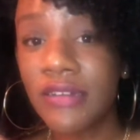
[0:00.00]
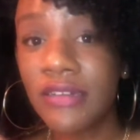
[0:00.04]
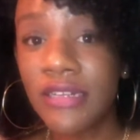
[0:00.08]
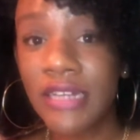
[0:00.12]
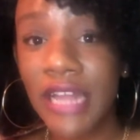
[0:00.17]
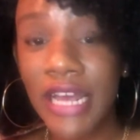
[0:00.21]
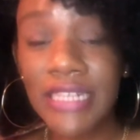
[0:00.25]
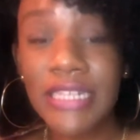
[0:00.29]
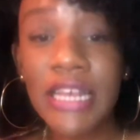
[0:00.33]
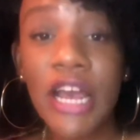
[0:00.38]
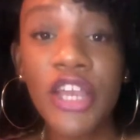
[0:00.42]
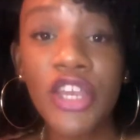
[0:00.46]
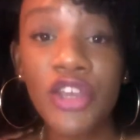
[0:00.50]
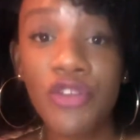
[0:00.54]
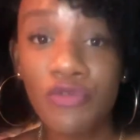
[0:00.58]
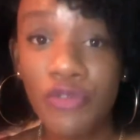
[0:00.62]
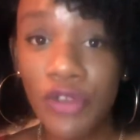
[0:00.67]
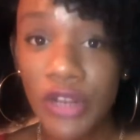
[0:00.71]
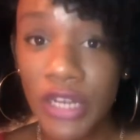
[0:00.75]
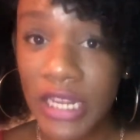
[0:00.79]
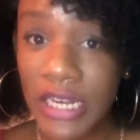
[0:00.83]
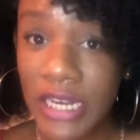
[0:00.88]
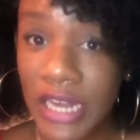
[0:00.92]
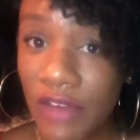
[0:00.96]
That's how you
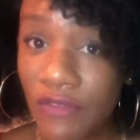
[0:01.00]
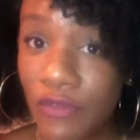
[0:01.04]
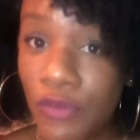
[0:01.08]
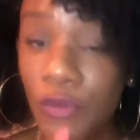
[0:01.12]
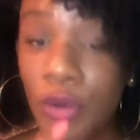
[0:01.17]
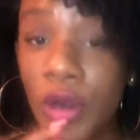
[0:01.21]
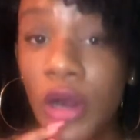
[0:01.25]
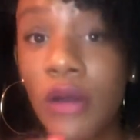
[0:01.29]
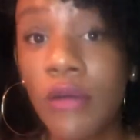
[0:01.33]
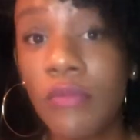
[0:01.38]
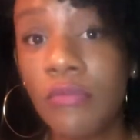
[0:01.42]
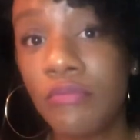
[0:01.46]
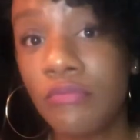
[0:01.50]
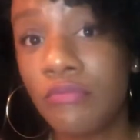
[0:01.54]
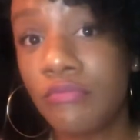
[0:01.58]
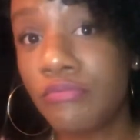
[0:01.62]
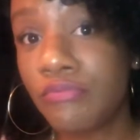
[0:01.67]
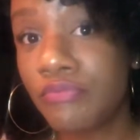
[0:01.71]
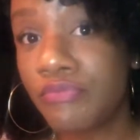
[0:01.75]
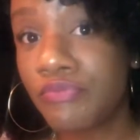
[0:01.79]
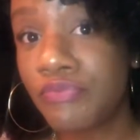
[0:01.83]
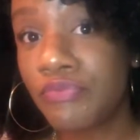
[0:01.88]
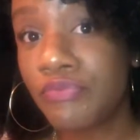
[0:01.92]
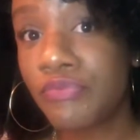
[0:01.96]
really level up.
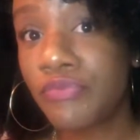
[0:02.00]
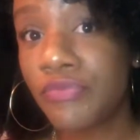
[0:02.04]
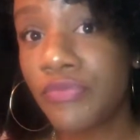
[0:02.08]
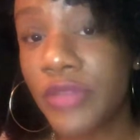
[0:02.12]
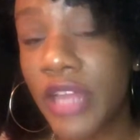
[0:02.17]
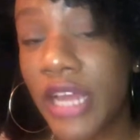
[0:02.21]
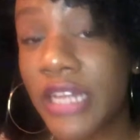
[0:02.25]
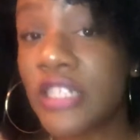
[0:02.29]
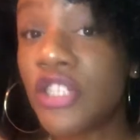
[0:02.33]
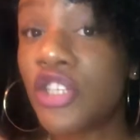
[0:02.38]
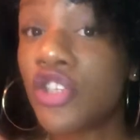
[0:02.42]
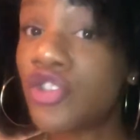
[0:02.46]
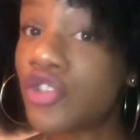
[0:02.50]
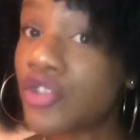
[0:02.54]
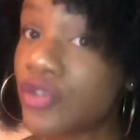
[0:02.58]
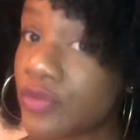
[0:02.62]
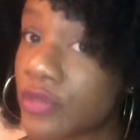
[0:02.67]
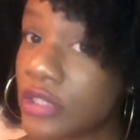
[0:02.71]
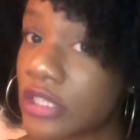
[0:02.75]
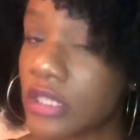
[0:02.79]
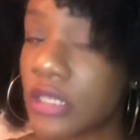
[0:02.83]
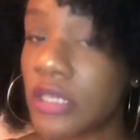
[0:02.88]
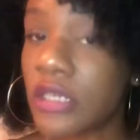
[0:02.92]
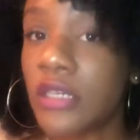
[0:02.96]
That's the true
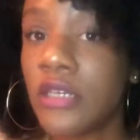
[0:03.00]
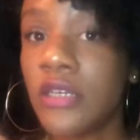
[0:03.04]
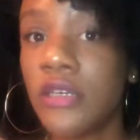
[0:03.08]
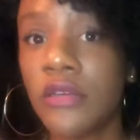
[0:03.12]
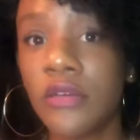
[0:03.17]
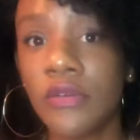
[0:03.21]
tea.